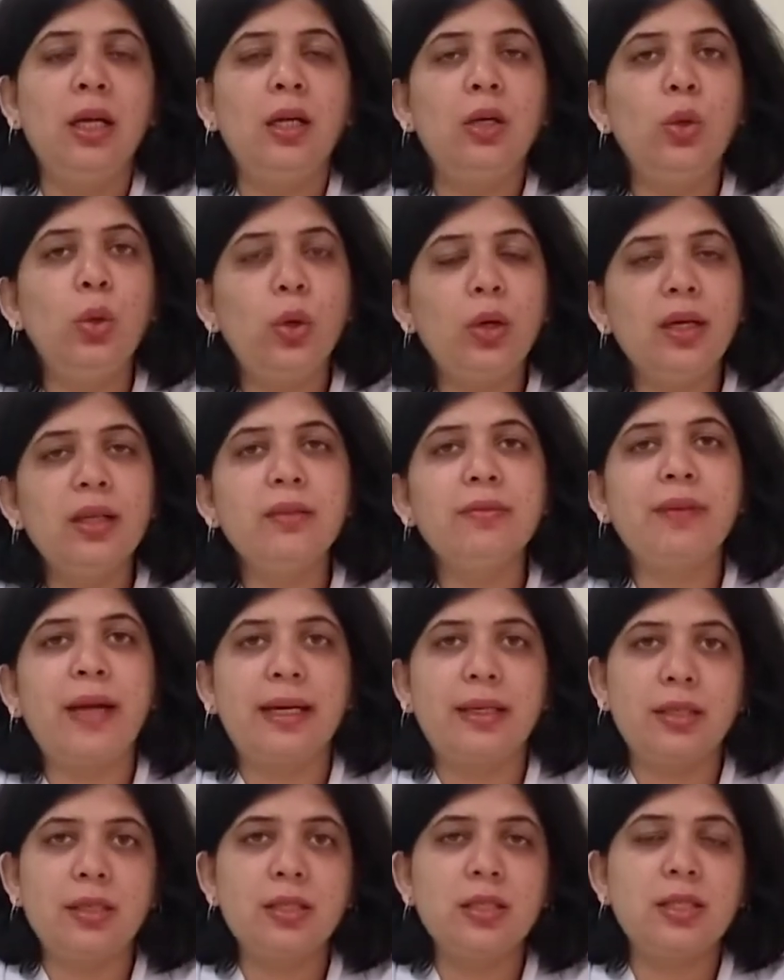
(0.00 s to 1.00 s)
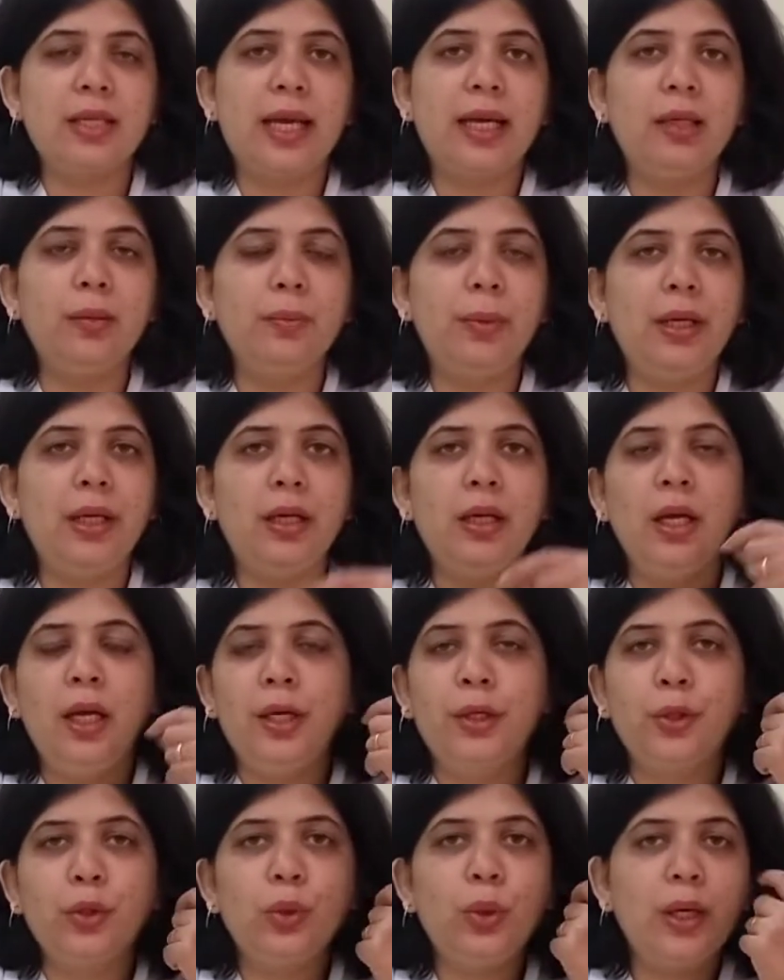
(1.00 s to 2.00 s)
Local factors can be
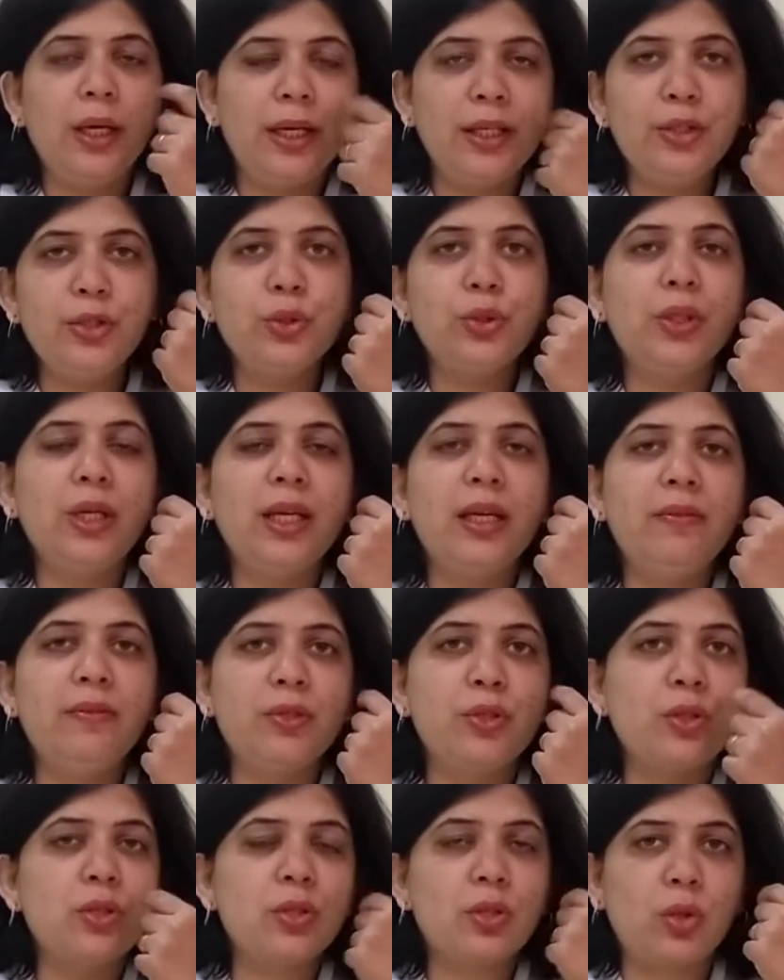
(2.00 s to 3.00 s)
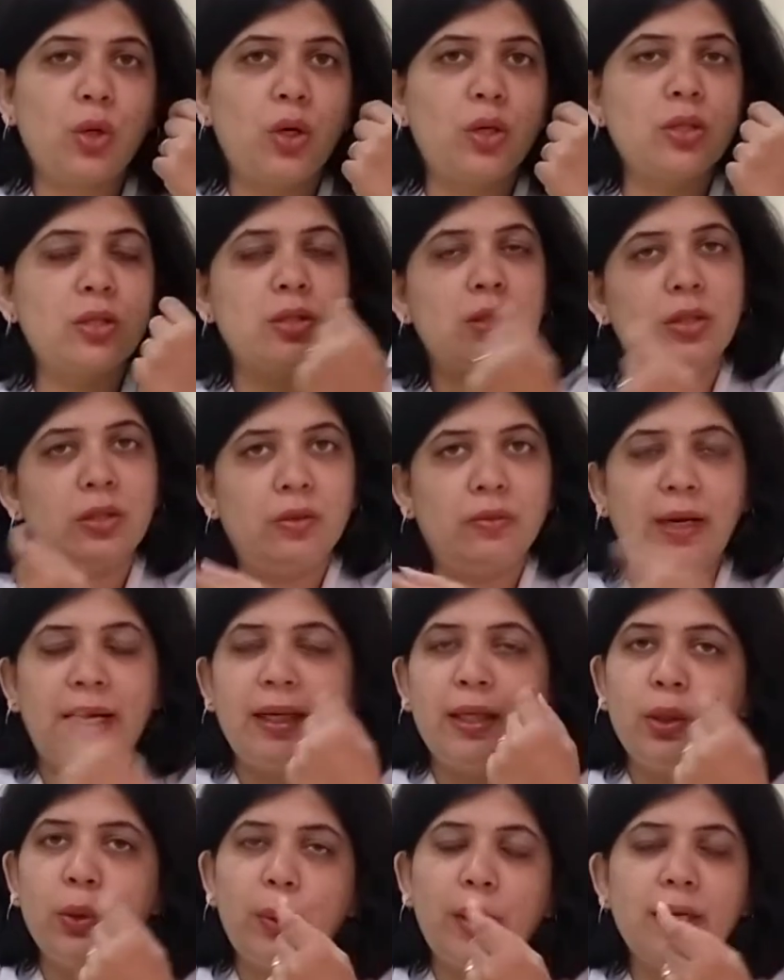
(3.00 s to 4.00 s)
injury which is caused
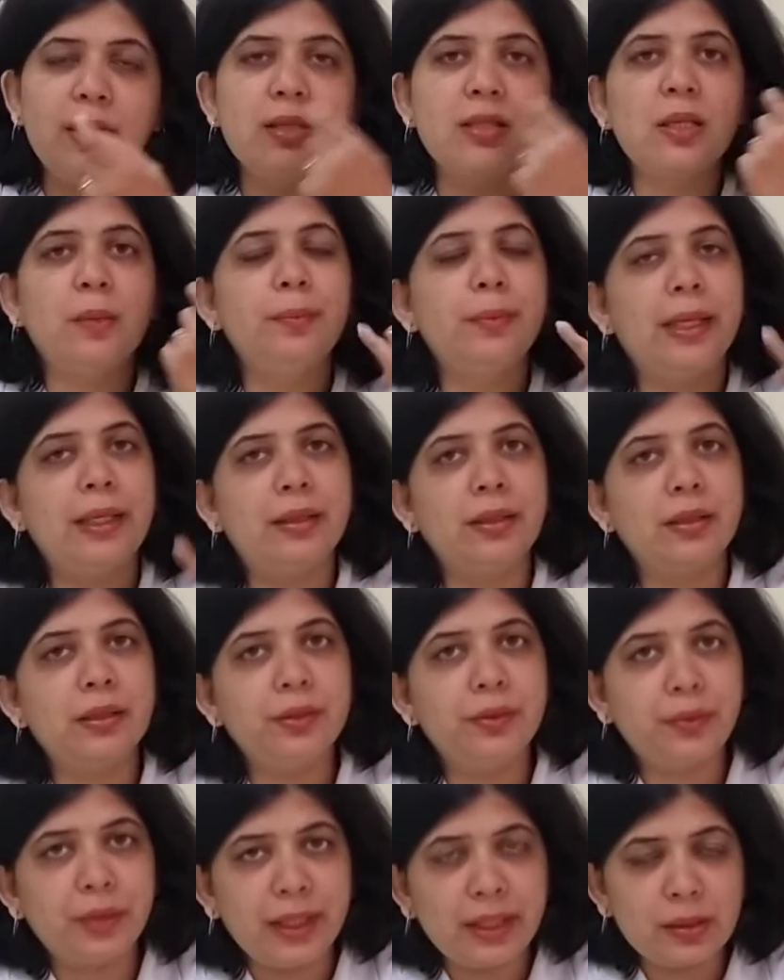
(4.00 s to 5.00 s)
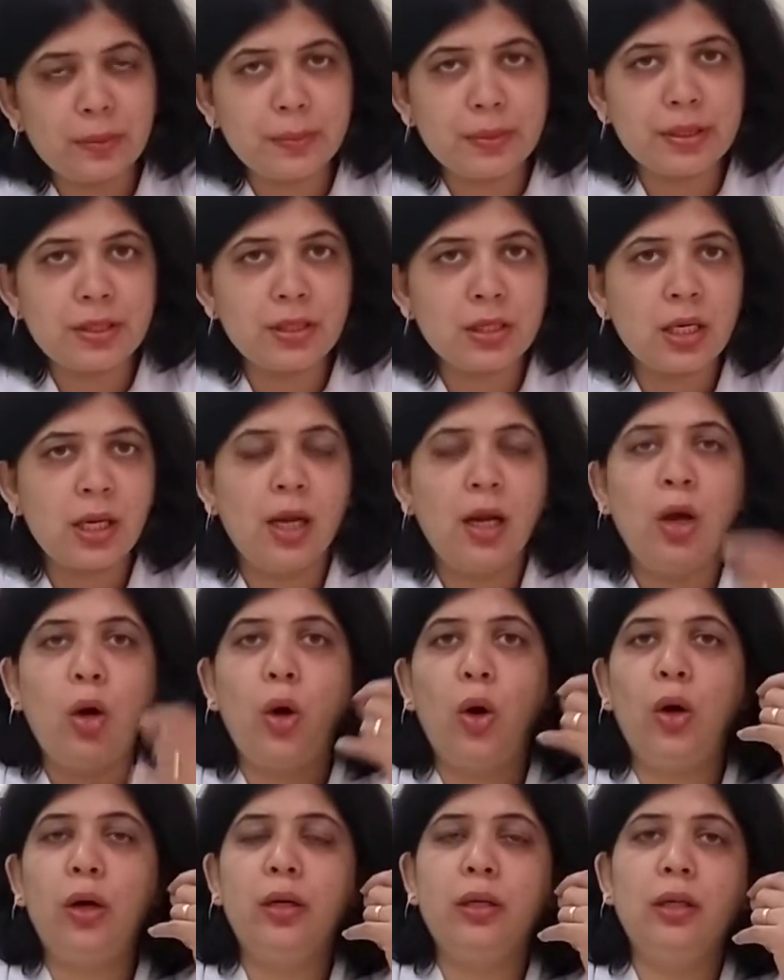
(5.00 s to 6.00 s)
while doing some dental treatment,
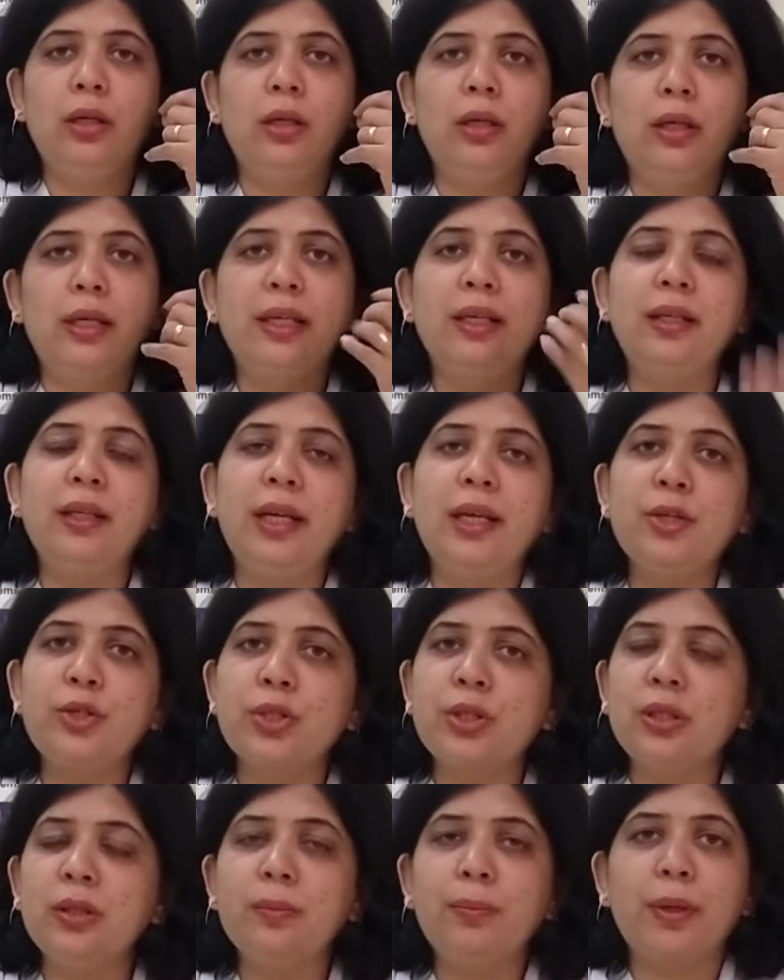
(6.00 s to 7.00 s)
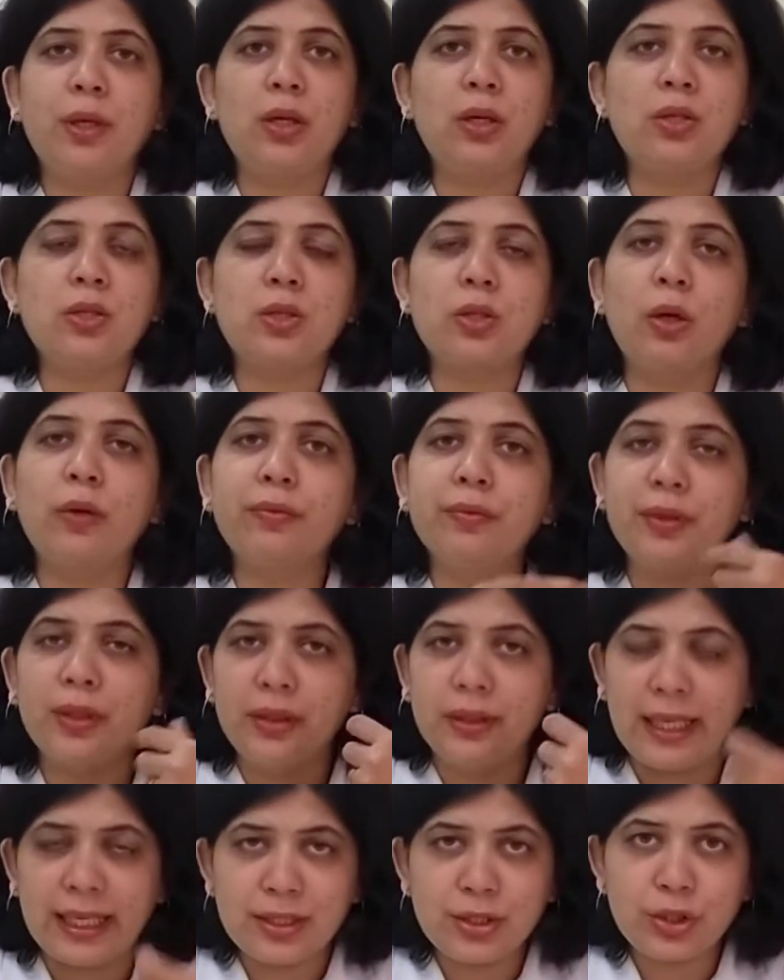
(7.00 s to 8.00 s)
or irritation because of
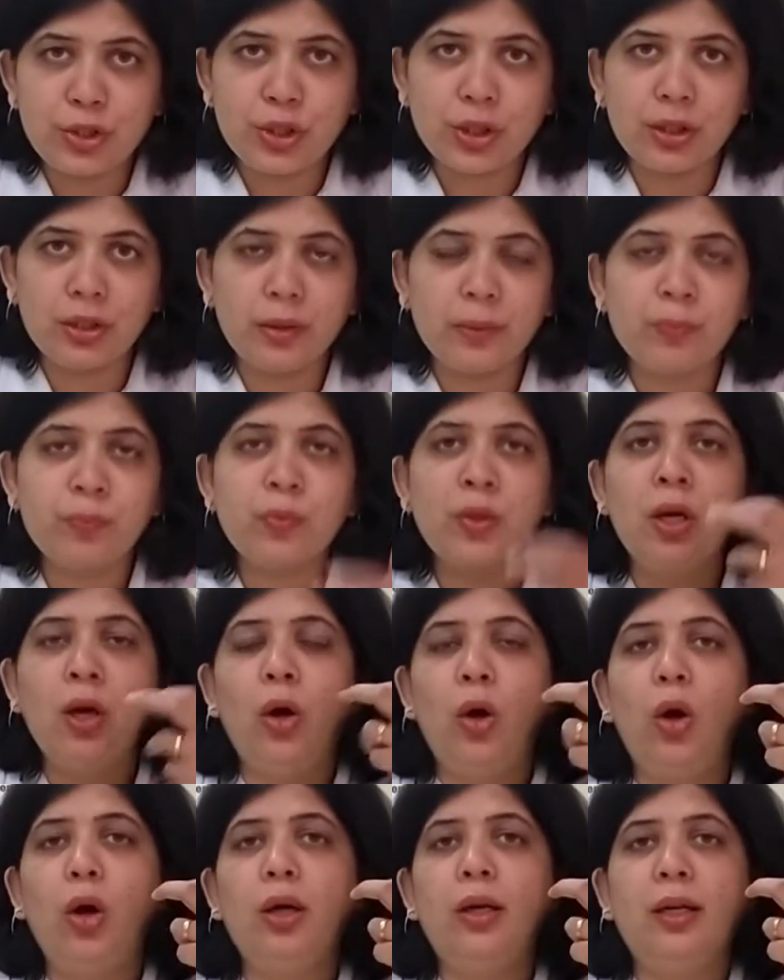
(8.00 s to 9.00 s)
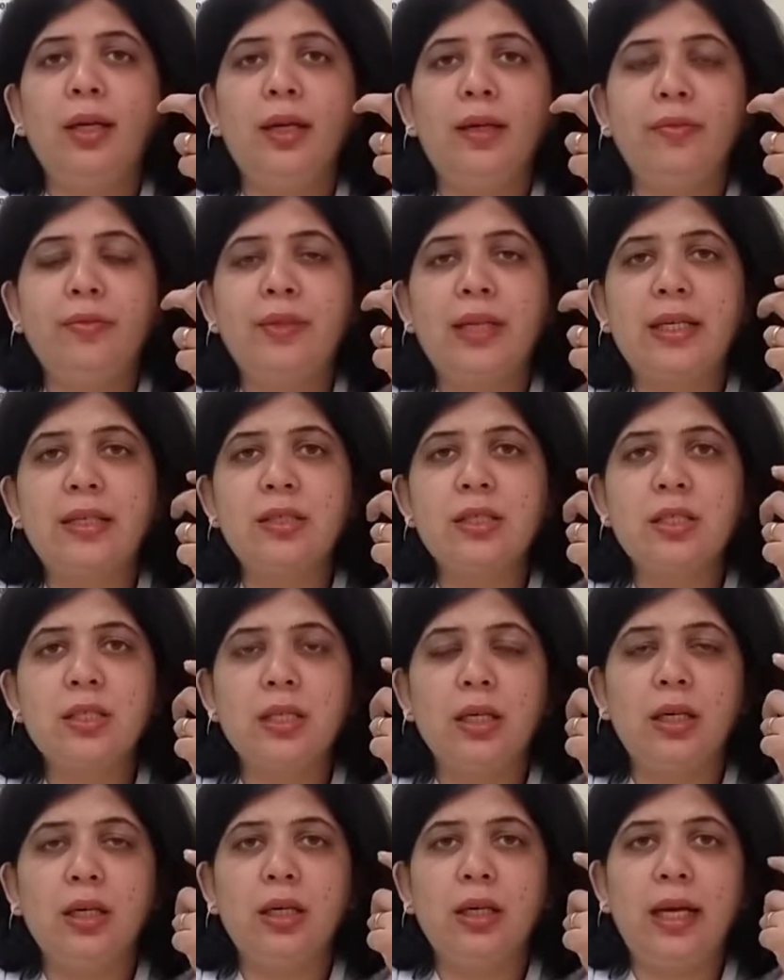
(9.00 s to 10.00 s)
the denture, or if there is
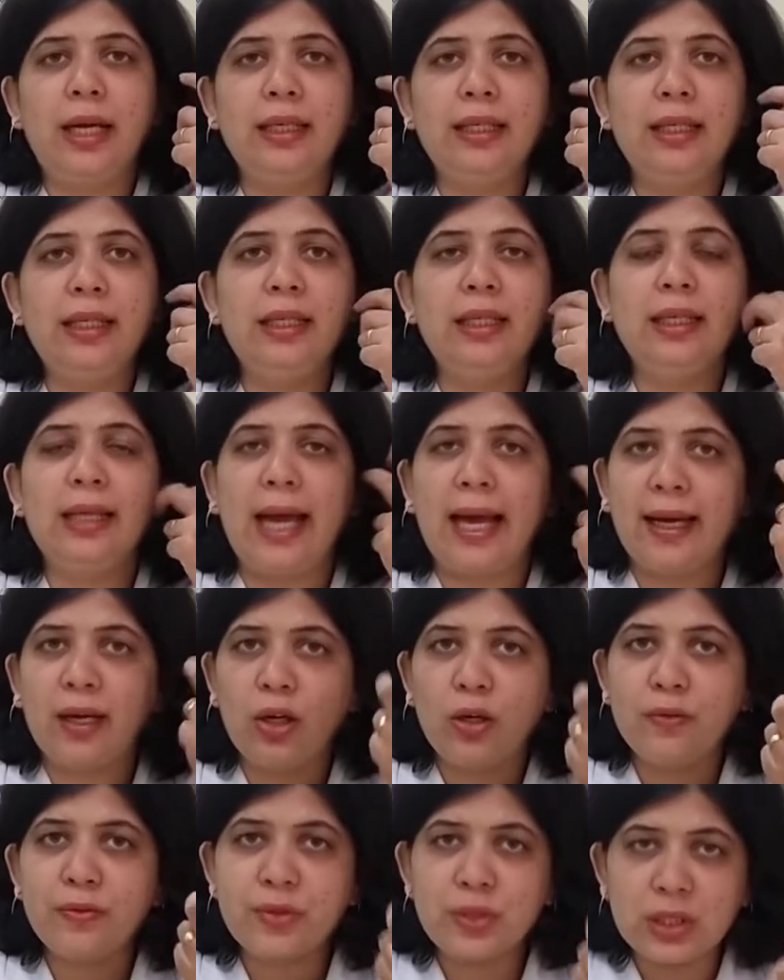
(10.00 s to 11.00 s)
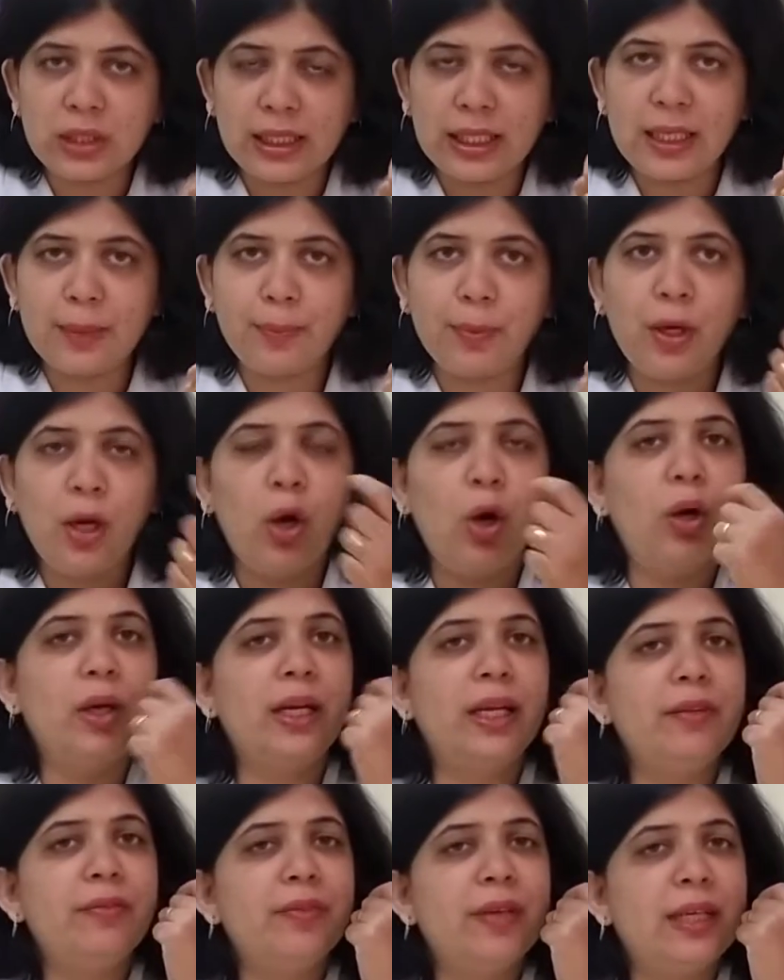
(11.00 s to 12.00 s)
any lack of sleep, or
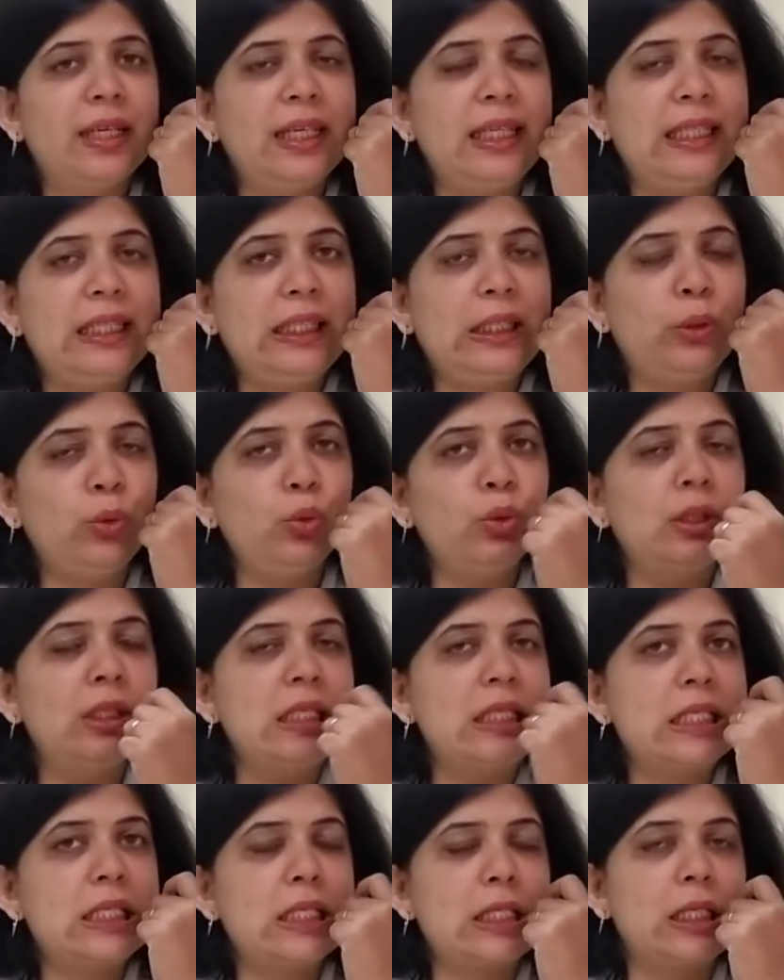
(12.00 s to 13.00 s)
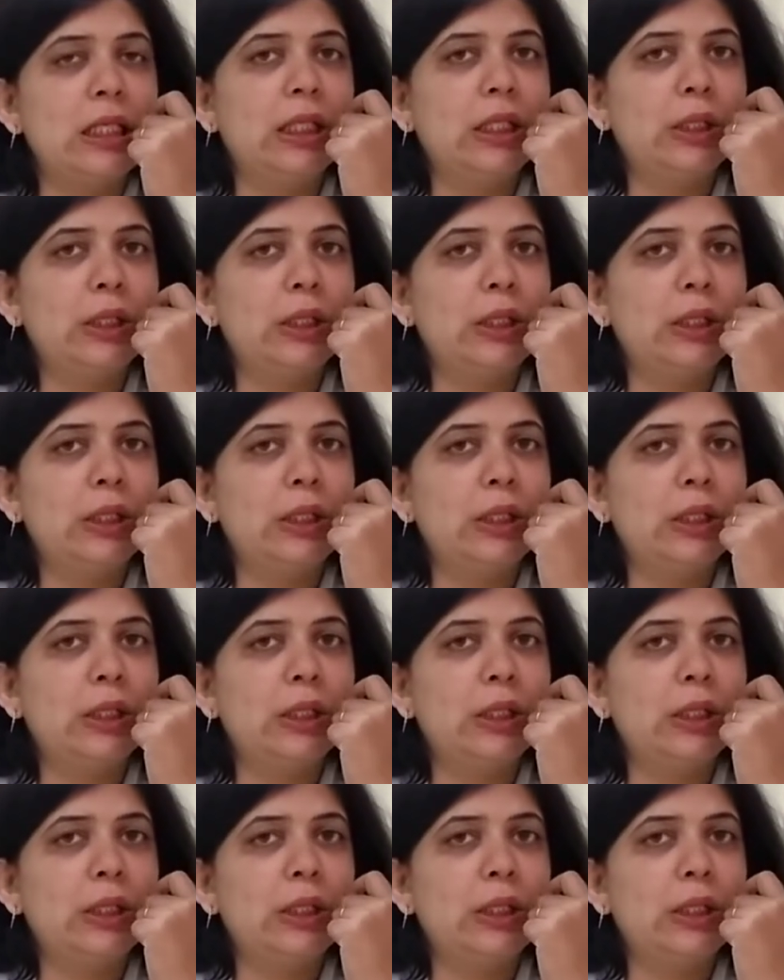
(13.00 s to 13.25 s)
if any tooth is